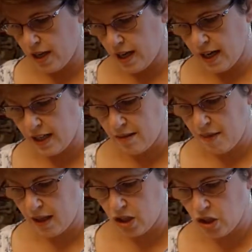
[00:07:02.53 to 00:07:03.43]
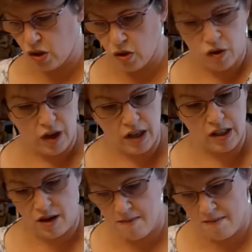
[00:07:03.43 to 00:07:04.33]
I need to make sure that I
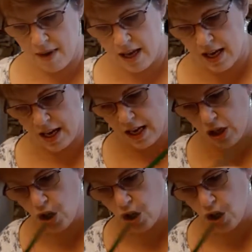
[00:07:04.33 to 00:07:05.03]
don't make it